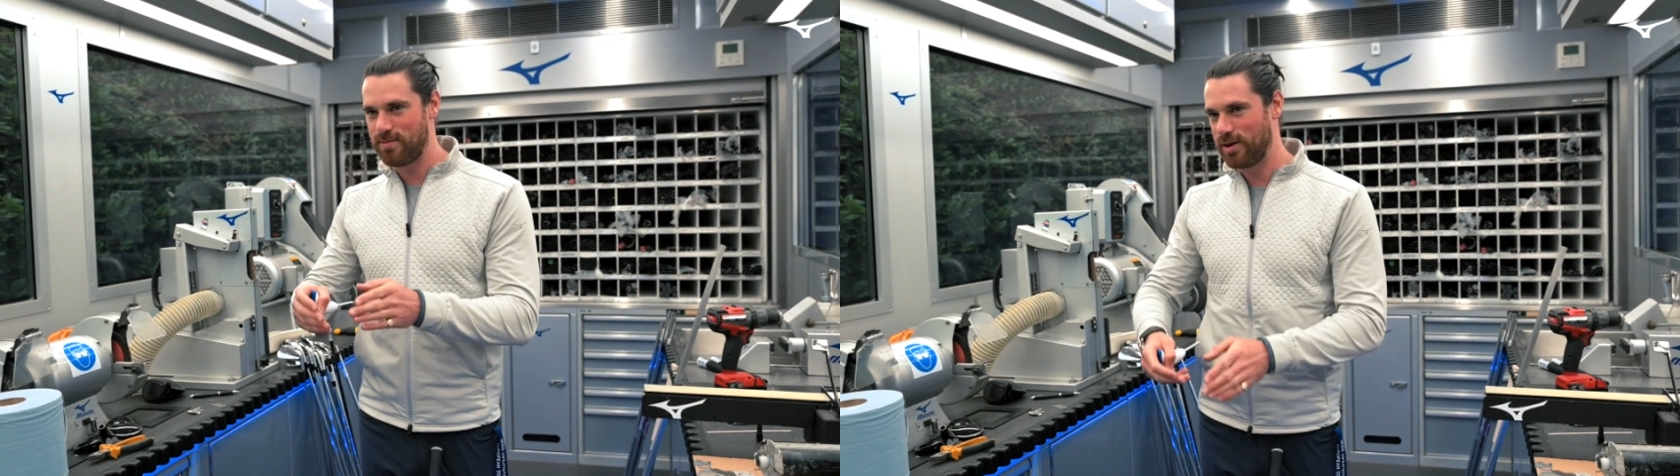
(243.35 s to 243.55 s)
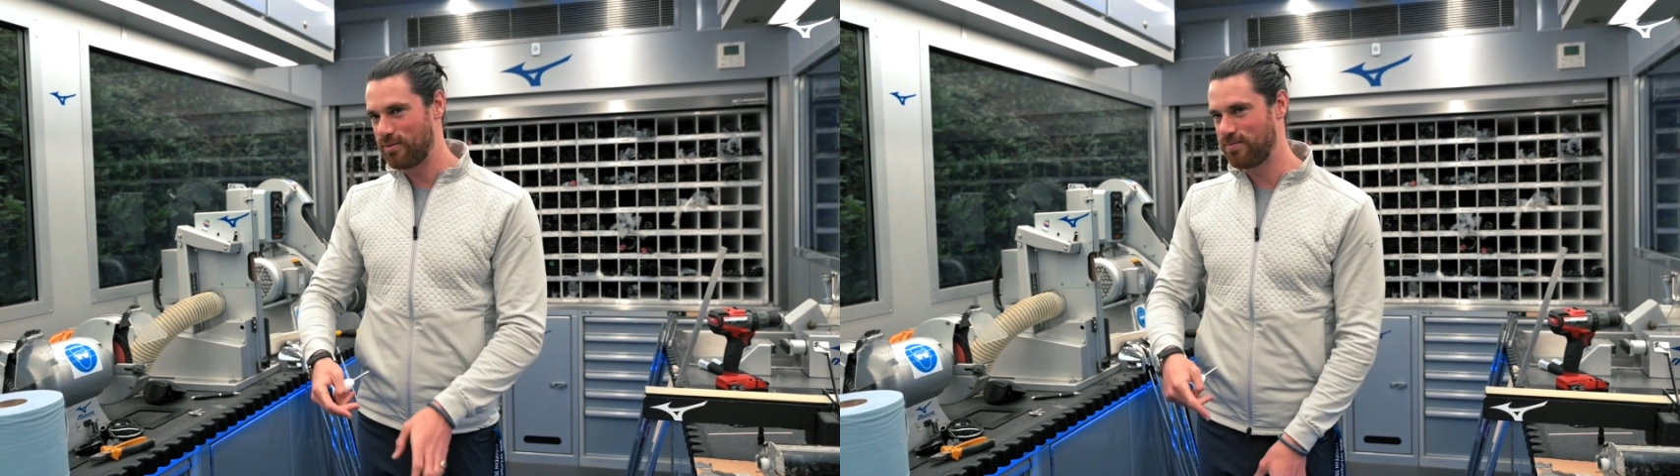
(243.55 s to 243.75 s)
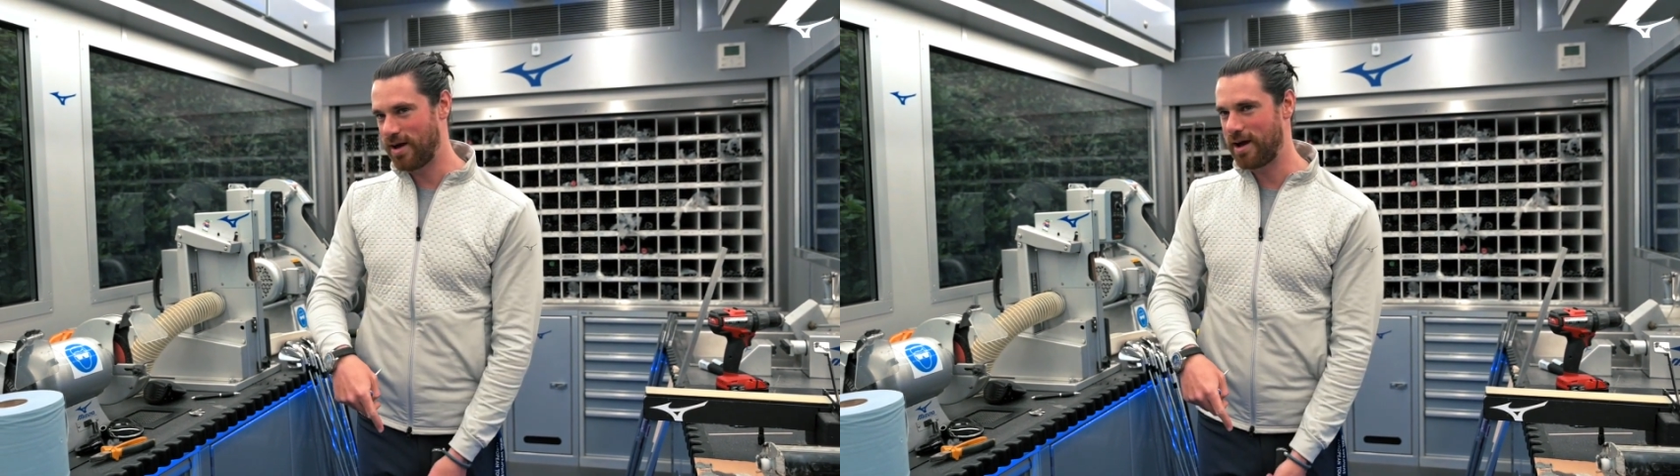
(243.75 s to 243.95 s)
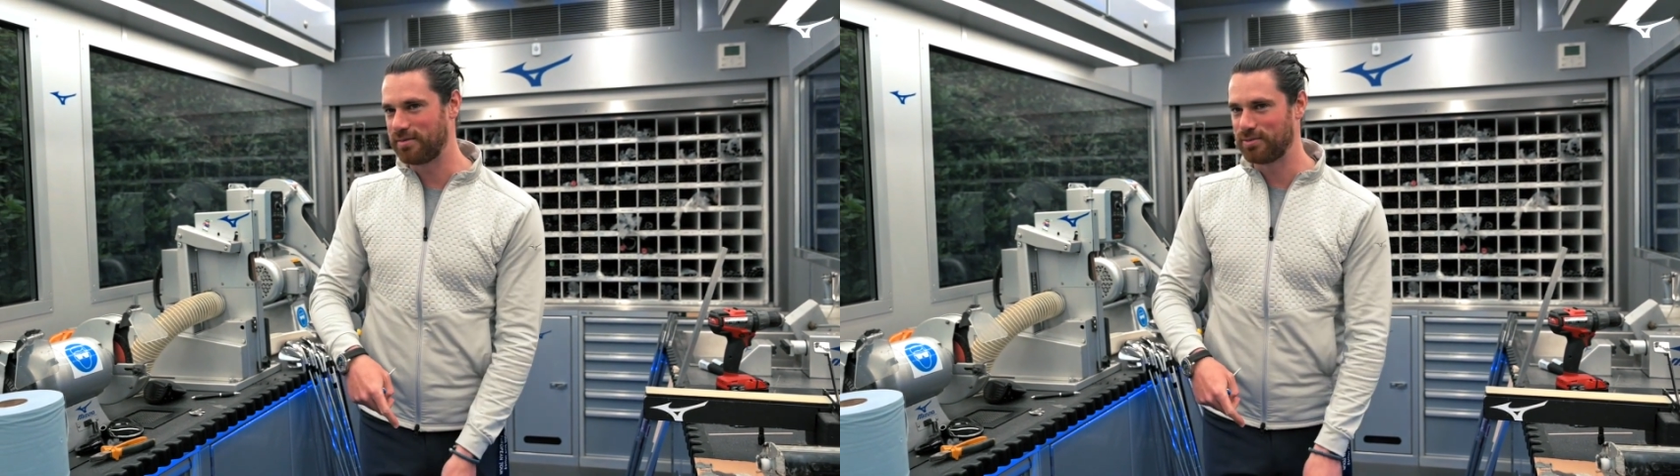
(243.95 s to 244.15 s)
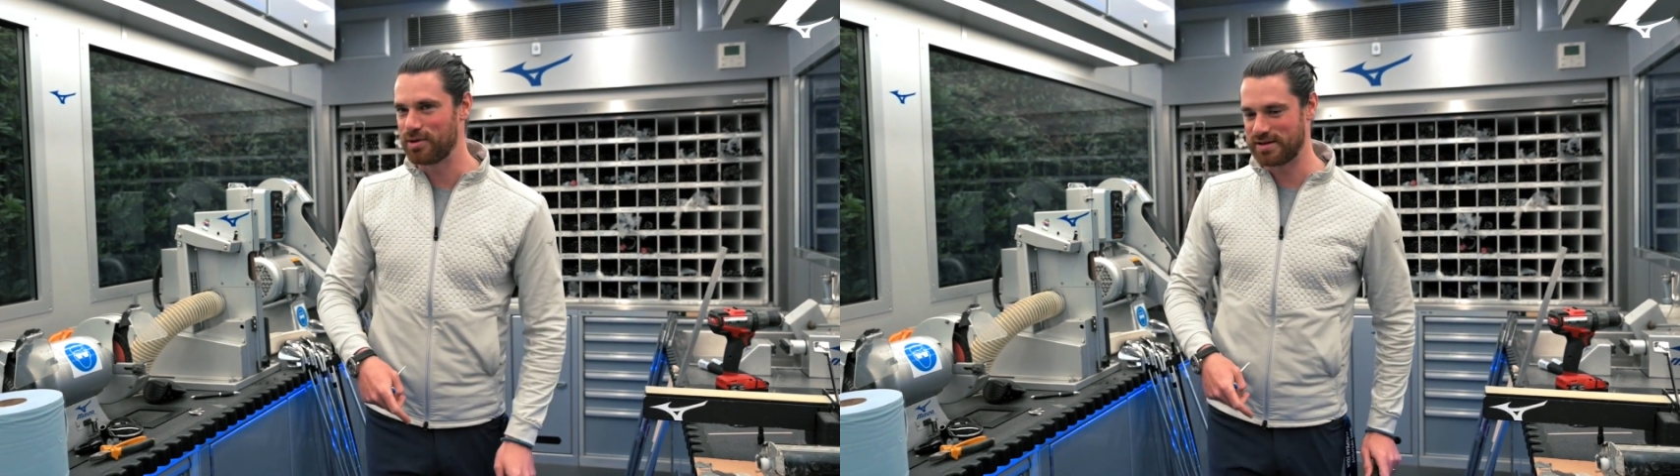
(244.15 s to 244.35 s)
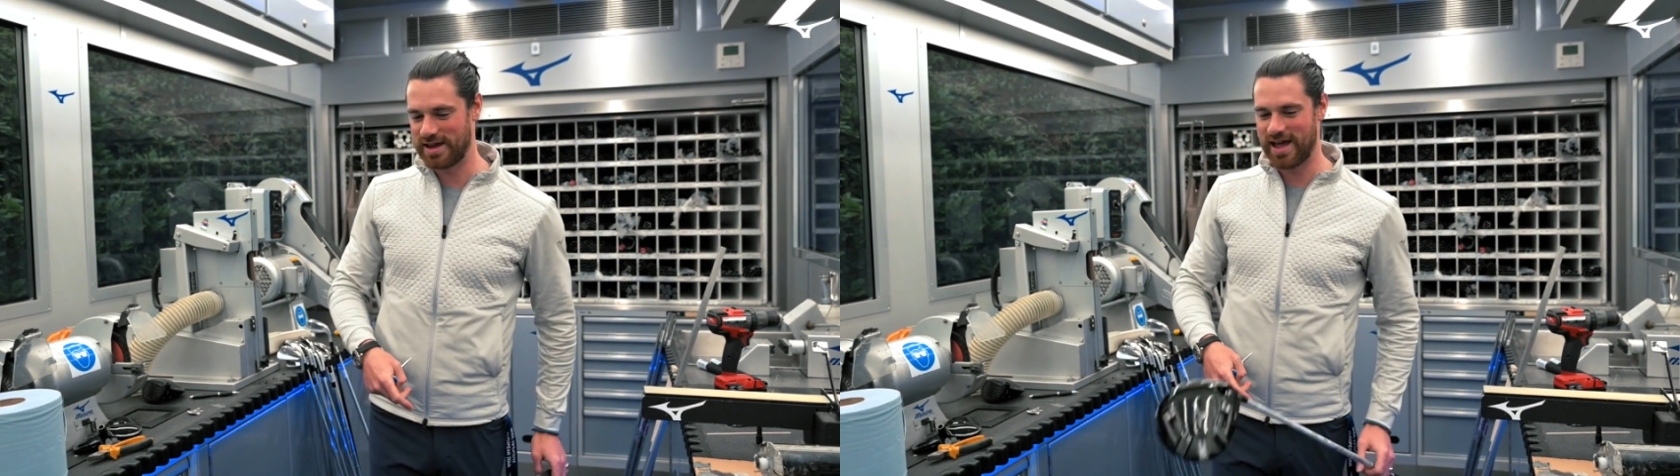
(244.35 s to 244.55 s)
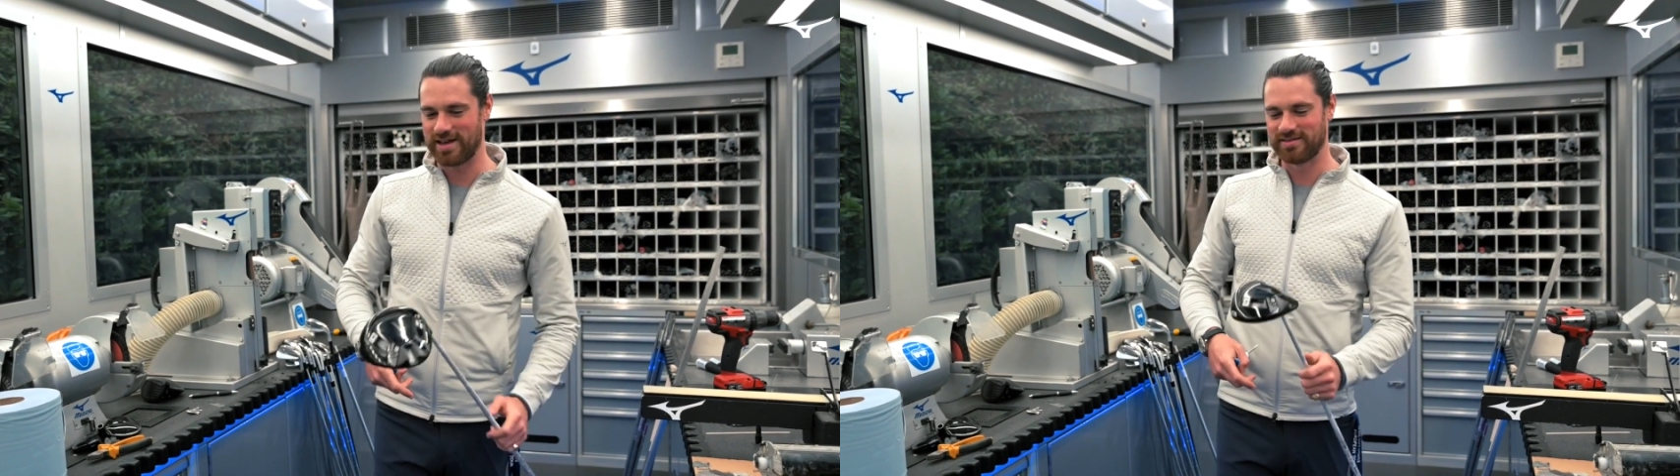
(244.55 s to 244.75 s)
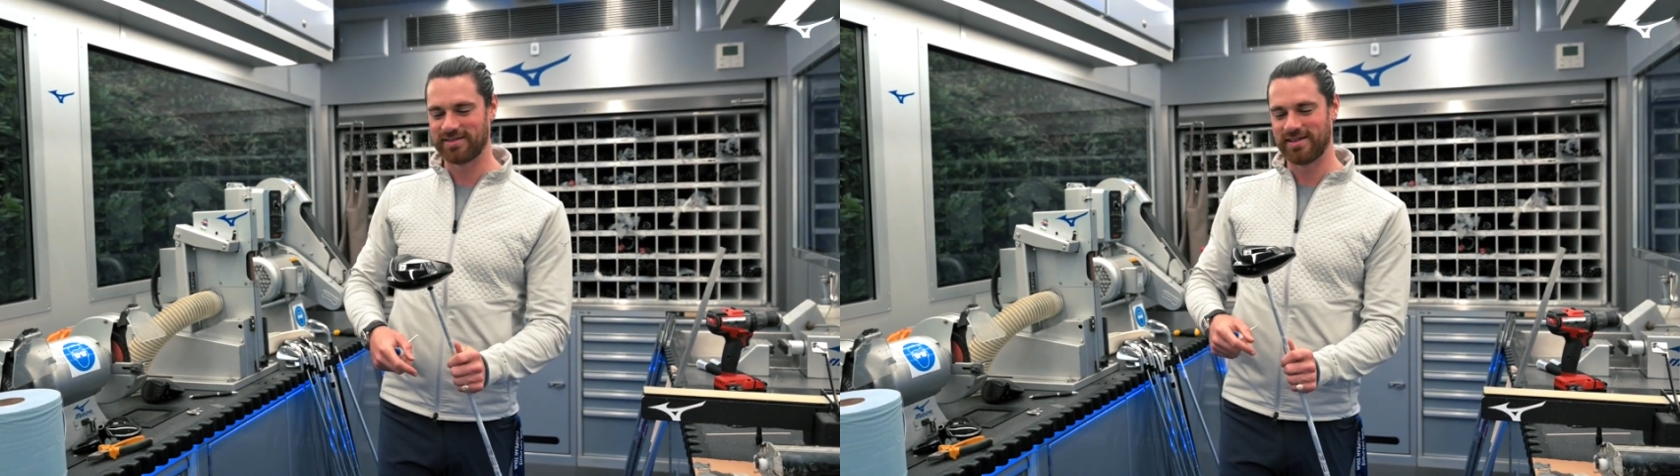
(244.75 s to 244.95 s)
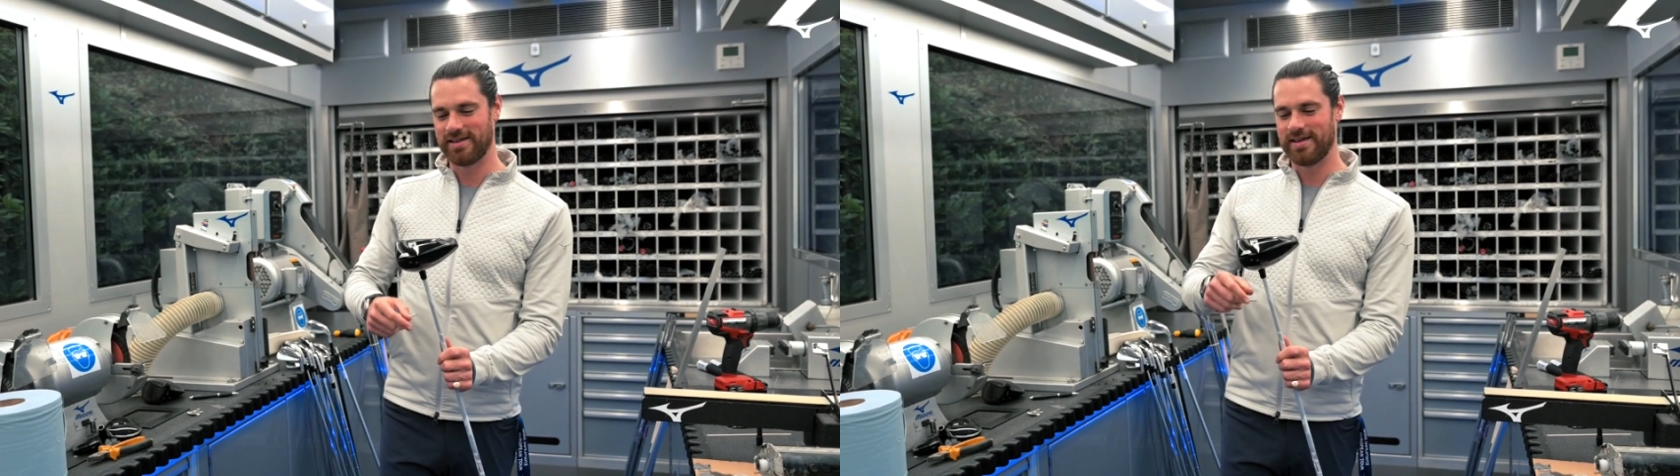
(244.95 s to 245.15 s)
but it perhaps wasn't as